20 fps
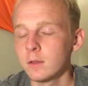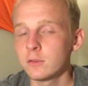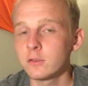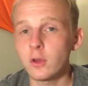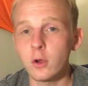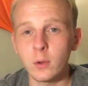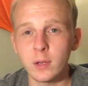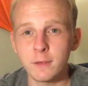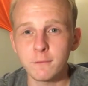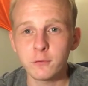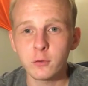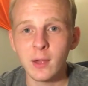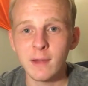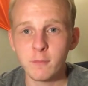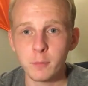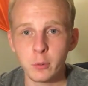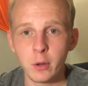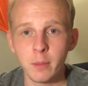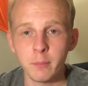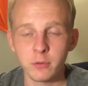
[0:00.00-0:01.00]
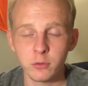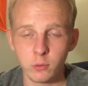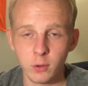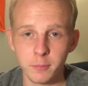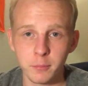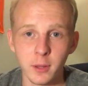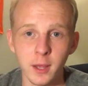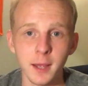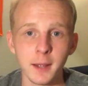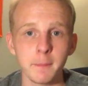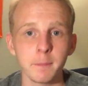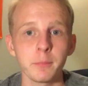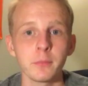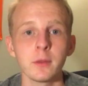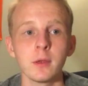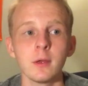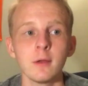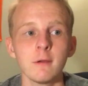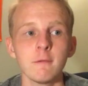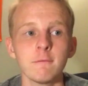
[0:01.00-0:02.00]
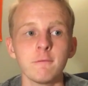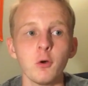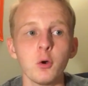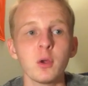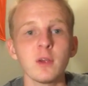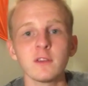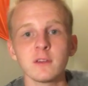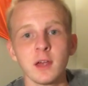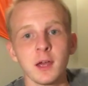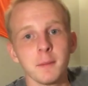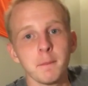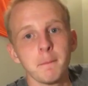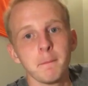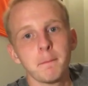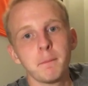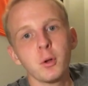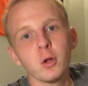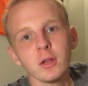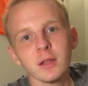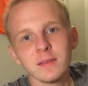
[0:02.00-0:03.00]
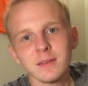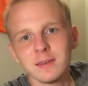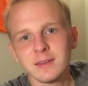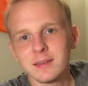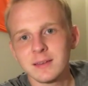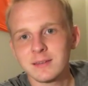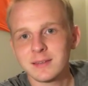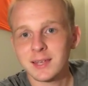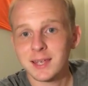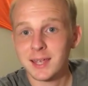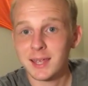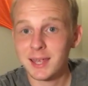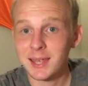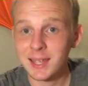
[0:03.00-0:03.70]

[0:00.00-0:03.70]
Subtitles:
So if you have a problem with grip lock, focus on pulling the disc